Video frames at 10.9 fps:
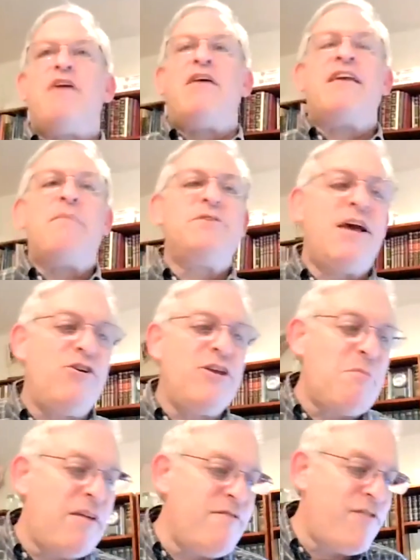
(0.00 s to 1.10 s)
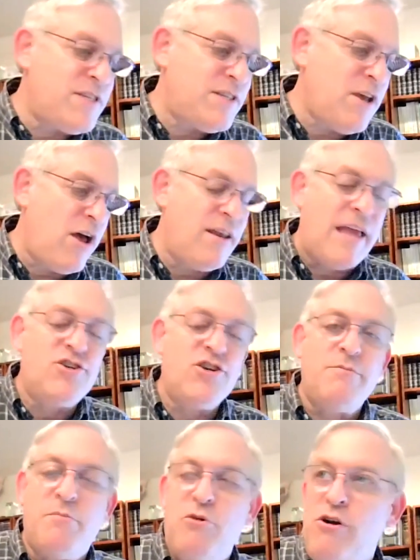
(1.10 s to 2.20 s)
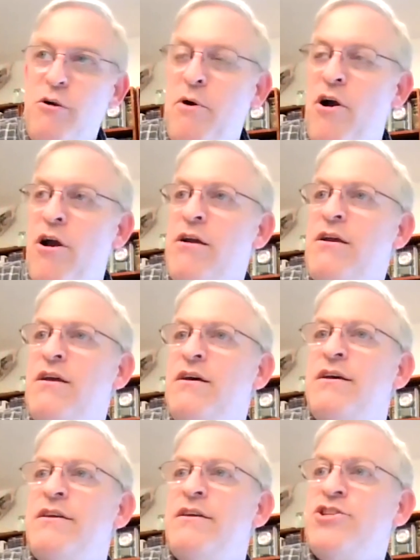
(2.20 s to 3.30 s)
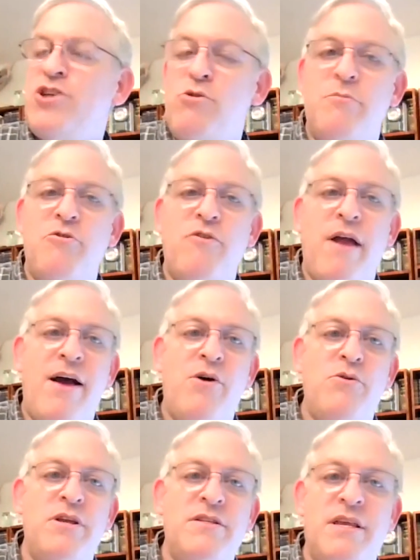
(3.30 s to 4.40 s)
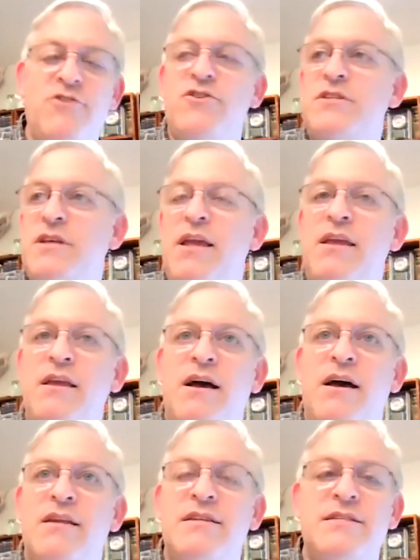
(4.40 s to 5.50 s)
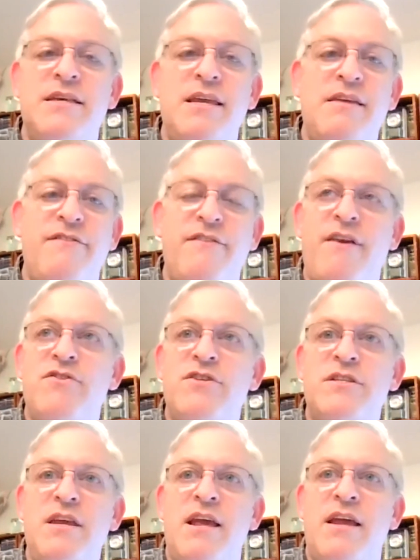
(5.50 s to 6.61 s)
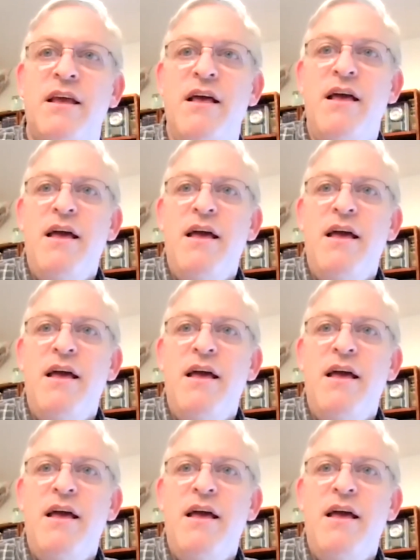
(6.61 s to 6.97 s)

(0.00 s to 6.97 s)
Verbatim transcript: I, I, kept telling my son, I took him to Borough Park, uh, showed him around. It's interesting uh, to see if you've never seen it.